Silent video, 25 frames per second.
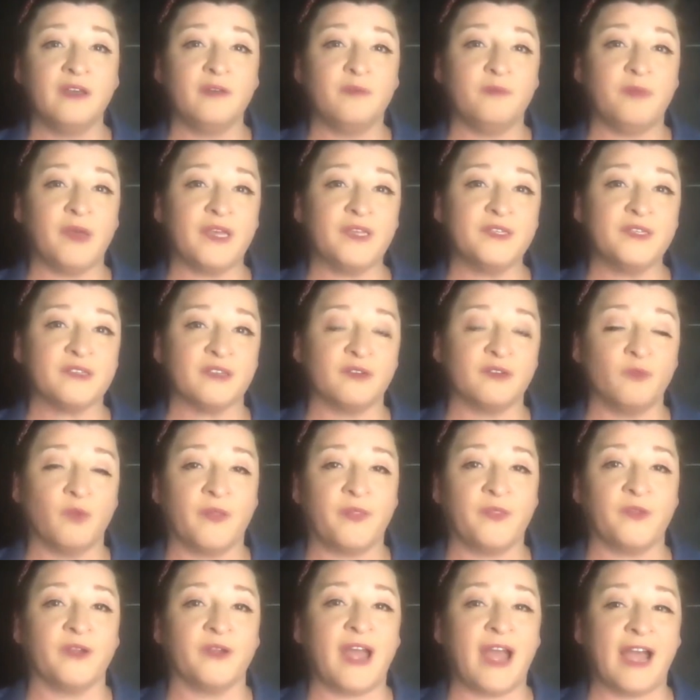based on
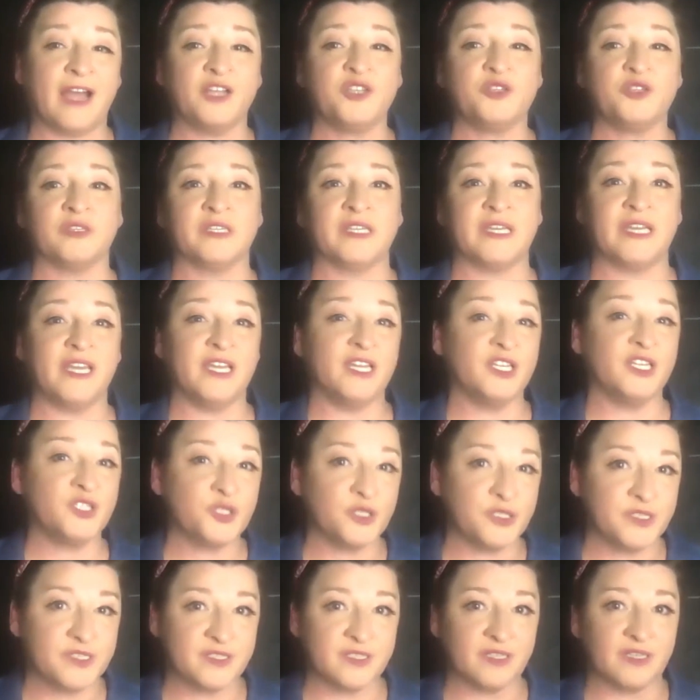what they're actually
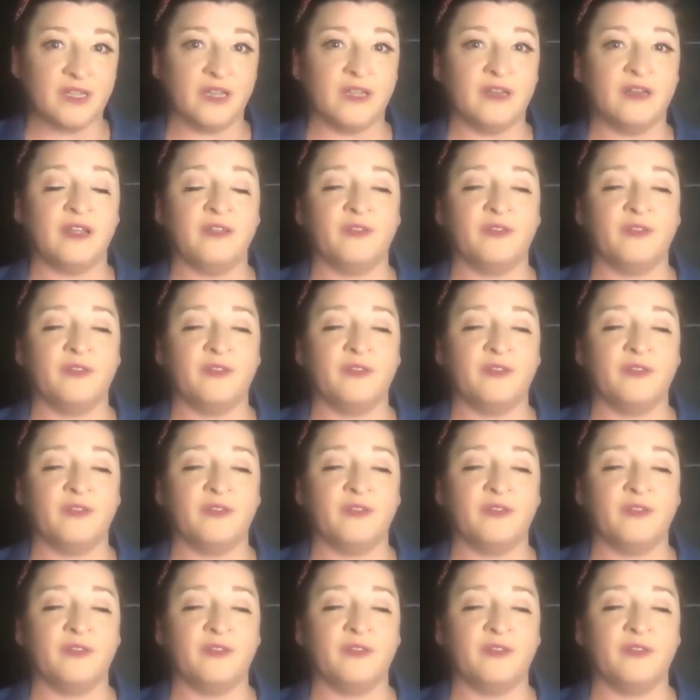interested in